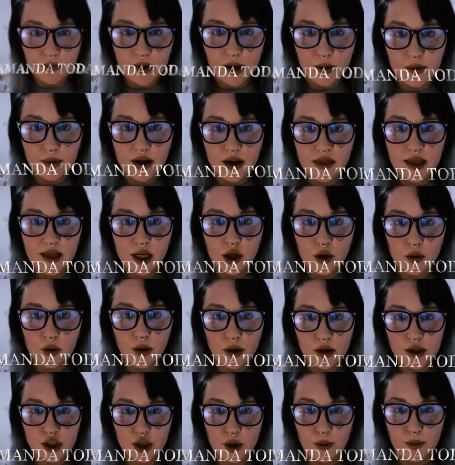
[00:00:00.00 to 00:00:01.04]
I want to thank you
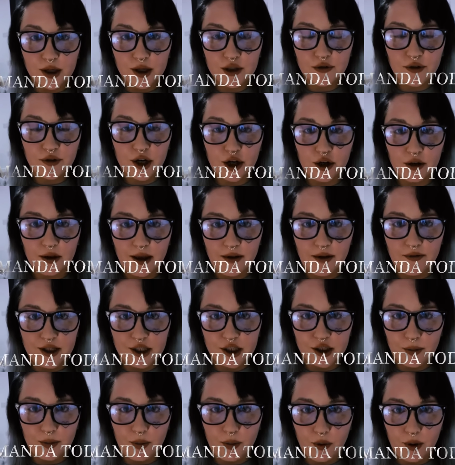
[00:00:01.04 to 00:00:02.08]
all so much for your love and
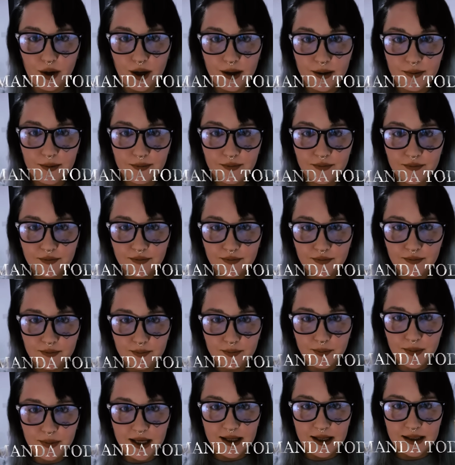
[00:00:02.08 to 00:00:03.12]
support.
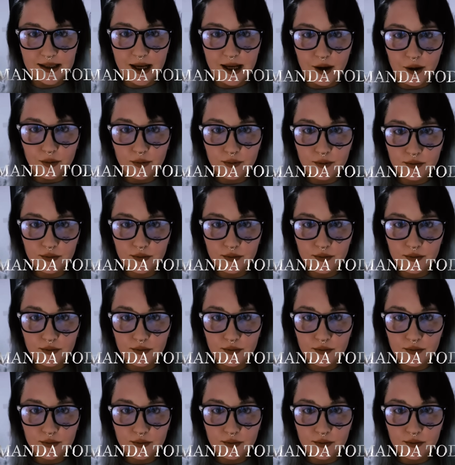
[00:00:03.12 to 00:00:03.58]
Peace out.